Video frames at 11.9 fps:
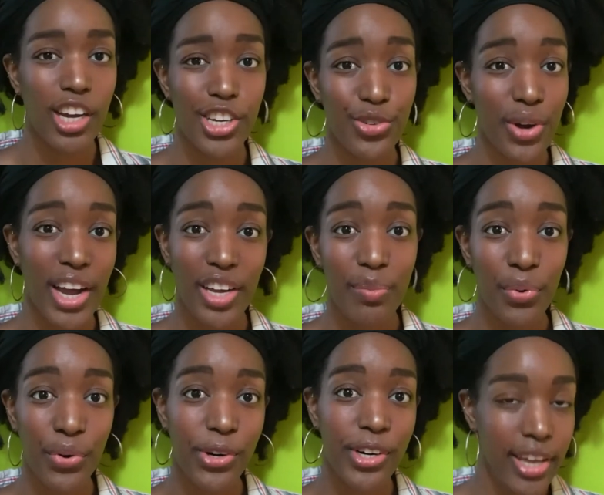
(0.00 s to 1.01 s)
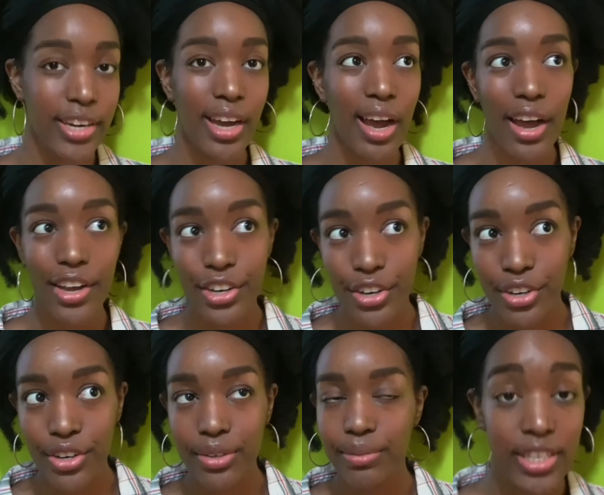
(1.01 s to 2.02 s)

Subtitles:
a drying board, an iron,